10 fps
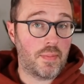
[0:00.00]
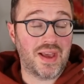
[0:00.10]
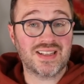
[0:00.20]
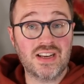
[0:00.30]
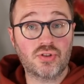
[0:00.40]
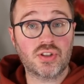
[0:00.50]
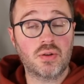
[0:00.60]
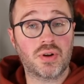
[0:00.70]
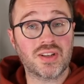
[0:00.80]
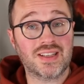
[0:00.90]
but it's an
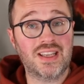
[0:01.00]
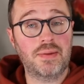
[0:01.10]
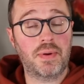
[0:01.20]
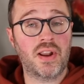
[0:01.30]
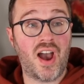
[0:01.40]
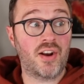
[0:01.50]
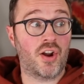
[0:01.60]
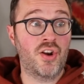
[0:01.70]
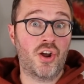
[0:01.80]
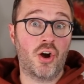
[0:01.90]
interesting one to keep an eye on
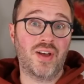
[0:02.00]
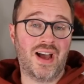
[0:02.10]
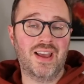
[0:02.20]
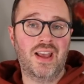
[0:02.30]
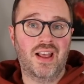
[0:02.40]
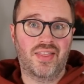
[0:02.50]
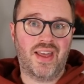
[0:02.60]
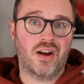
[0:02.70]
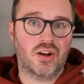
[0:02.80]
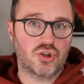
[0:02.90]
and know that
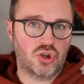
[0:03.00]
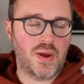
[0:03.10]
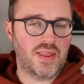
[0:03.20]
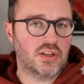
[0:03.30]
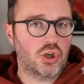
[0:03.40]
they are doing this.